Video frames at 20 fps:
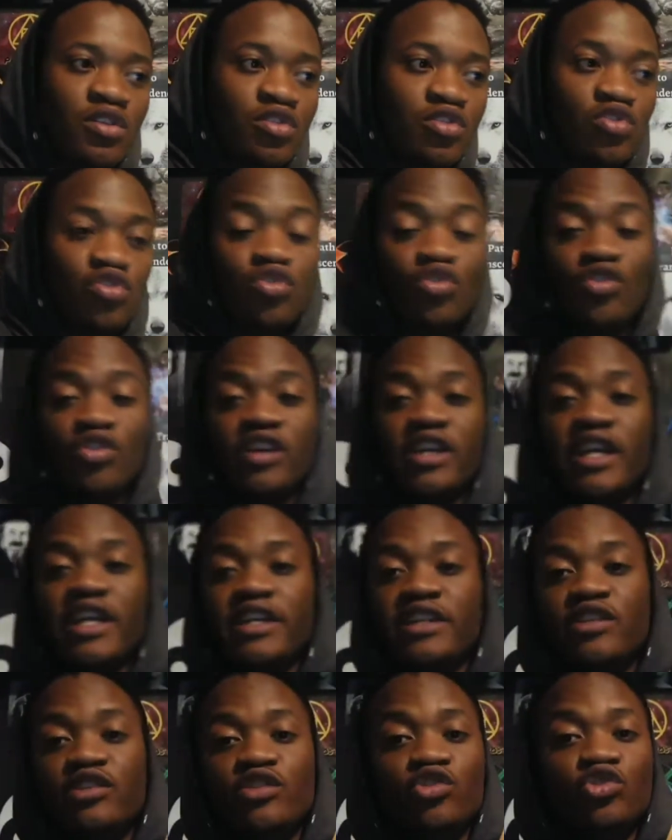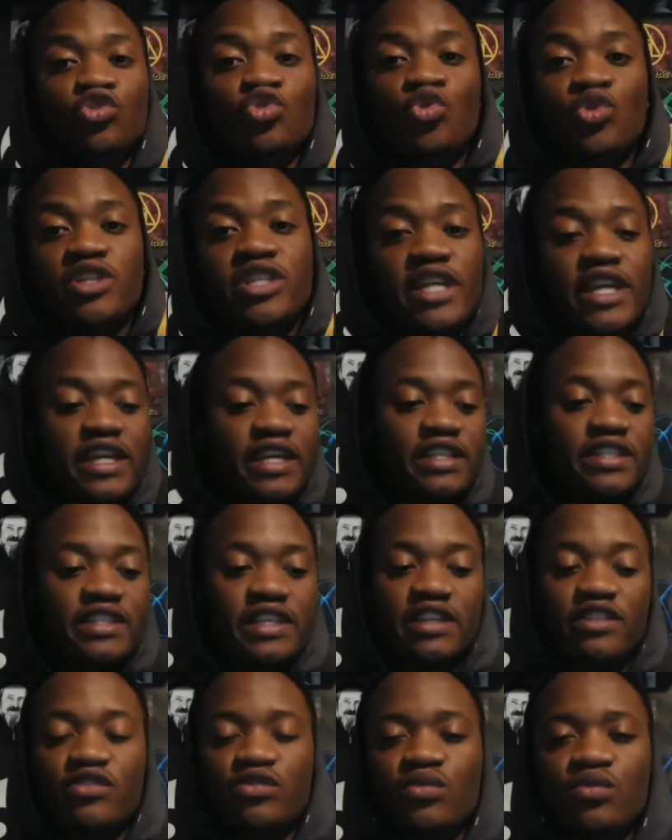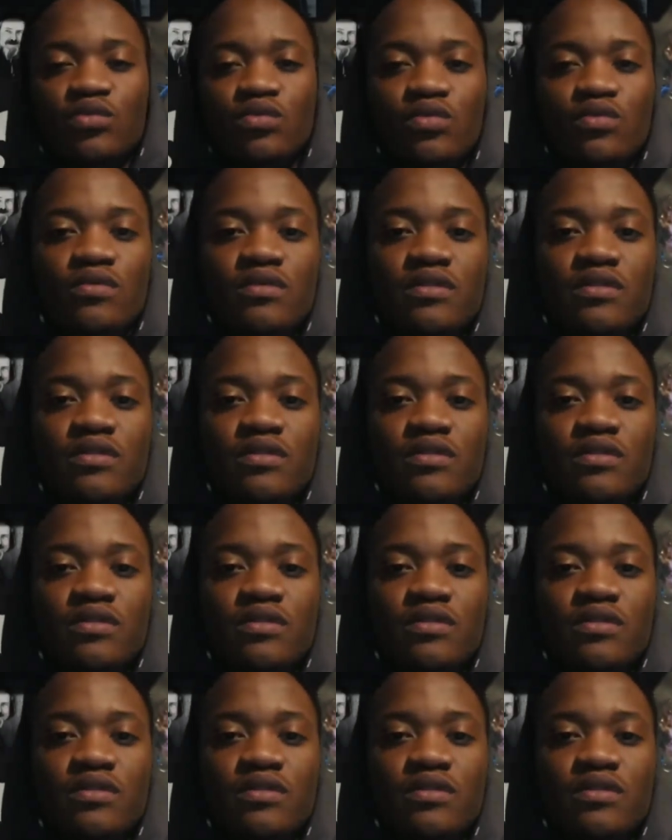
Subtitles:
to create new chains, as you